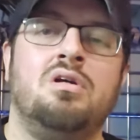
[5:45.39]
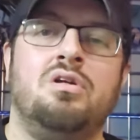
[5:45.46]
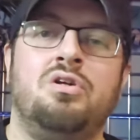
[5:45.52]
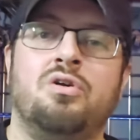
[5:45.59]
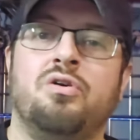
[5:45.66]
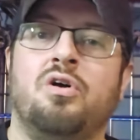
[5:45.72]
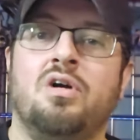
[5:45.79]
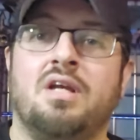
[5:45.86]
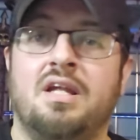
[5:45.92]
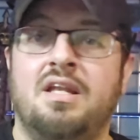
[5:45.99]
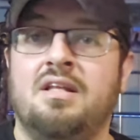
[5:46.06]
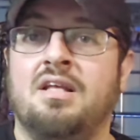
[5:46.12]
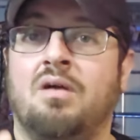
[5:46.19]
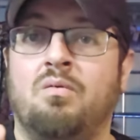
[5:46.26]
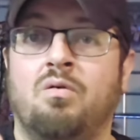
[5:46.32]
you're not
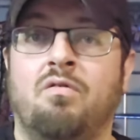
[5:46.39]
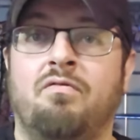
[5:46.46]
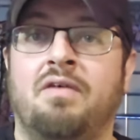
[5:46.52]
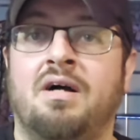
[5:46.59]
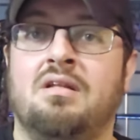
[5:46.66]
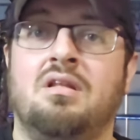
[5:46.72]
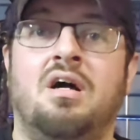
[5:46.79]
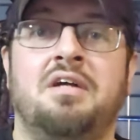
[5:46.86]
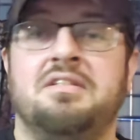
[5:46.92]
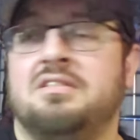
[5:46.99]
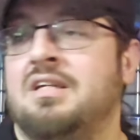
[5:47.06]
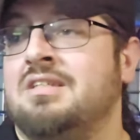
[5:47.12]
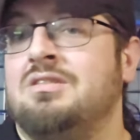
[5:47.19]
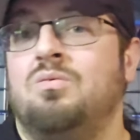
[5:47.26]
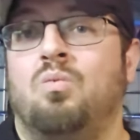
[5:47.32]
getting that real fat line, so
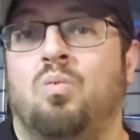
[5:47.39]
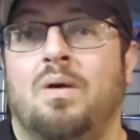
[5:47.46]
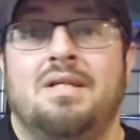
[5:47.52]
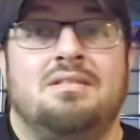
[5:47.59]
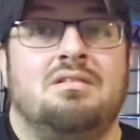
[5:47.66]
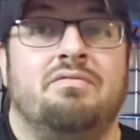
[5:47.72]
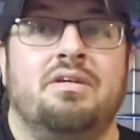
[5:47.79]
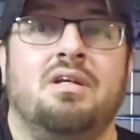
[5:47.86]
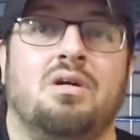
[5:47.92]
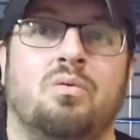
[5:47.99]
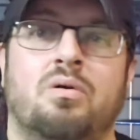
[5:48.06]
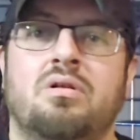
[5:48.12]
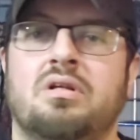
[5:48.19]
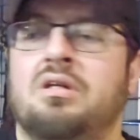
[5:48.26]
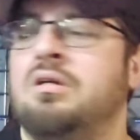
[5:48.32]
that's a waste of ink,
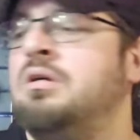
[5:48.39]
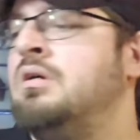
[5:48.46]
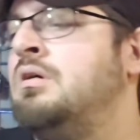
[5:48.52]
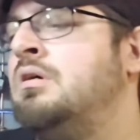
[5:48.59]
really.